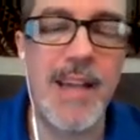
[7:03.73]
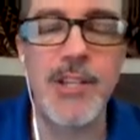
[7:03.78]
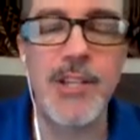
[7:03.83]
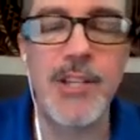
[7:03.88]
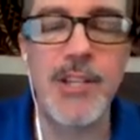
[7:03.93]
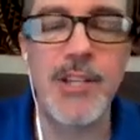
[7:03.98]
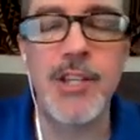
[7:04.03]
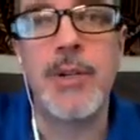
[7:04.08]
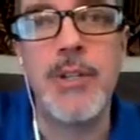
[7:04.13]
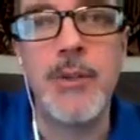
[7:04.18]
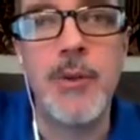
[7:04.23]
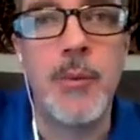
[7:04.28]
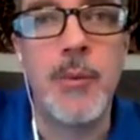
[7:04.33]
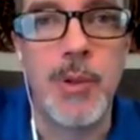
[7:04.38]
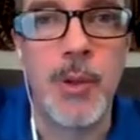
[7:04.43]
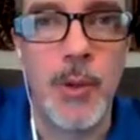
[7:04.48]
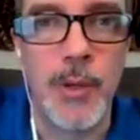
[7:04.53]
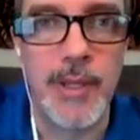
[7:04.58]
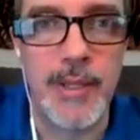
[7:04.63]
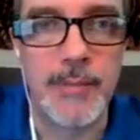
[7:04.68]
Imagine you're a
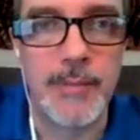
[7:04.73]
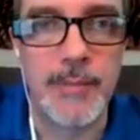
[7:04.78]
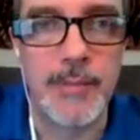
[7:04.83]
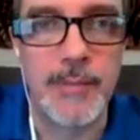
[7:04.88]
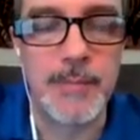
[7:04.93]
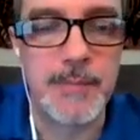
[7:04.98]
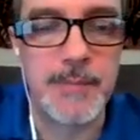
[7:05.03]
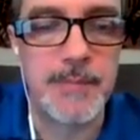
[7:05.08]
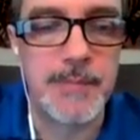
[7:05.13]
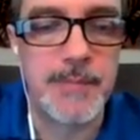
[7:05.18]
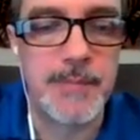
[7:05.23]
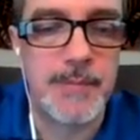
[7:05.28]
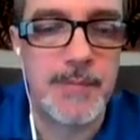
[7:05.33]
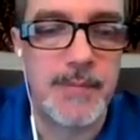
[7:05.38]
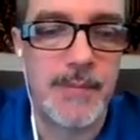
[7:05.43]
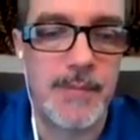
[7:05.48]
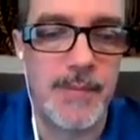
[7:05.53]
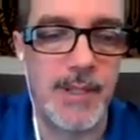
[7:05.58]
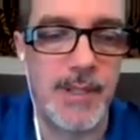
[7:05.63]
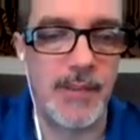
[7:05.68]
new employee
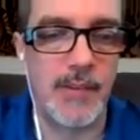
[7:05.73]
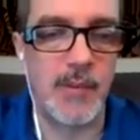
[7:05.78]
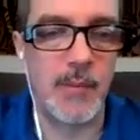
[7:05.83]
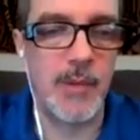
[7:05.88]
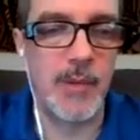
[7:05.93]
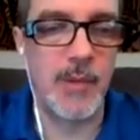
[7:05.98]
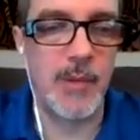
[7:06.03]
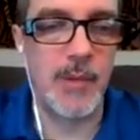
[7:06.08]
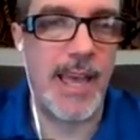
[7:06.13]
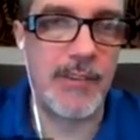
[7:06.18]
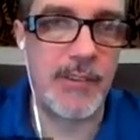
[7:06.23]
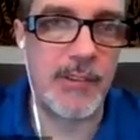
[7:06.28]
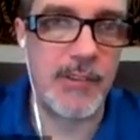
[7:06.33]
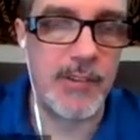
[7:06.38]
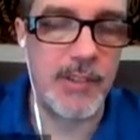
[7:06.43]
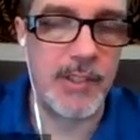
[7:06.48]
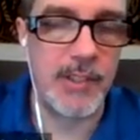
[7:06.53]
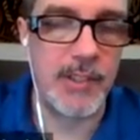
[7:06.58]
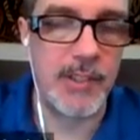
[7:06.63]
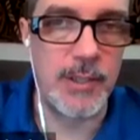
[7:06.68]
and someone
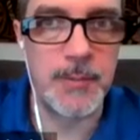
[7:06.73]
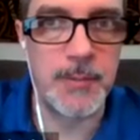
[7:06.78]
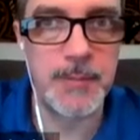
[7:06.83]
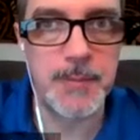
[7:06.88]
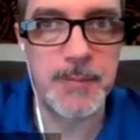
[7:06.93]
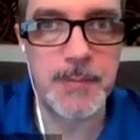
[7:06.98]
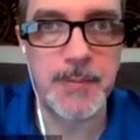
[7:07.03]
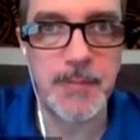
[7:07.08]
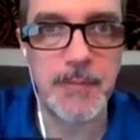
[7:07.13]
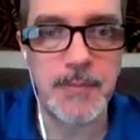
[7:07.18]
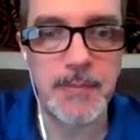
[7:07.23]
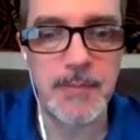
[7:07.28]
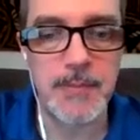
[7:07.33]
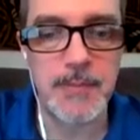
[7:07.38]
asks you